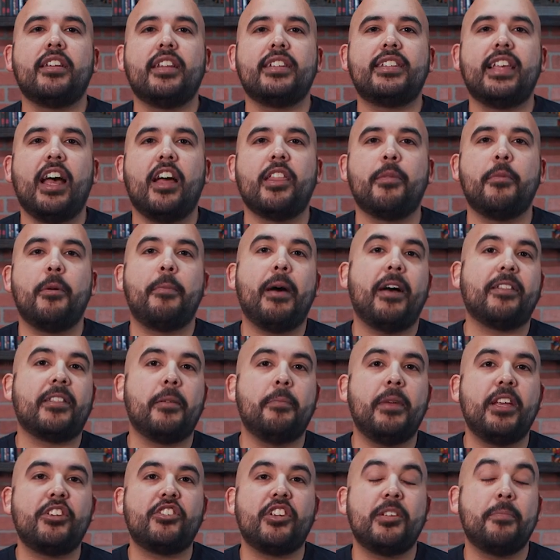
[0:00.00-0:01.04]
on to tell them about
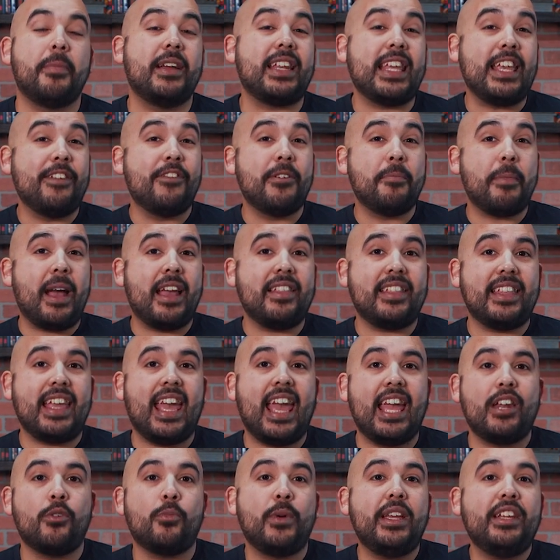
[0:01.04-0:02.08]
the mission, but even by the end,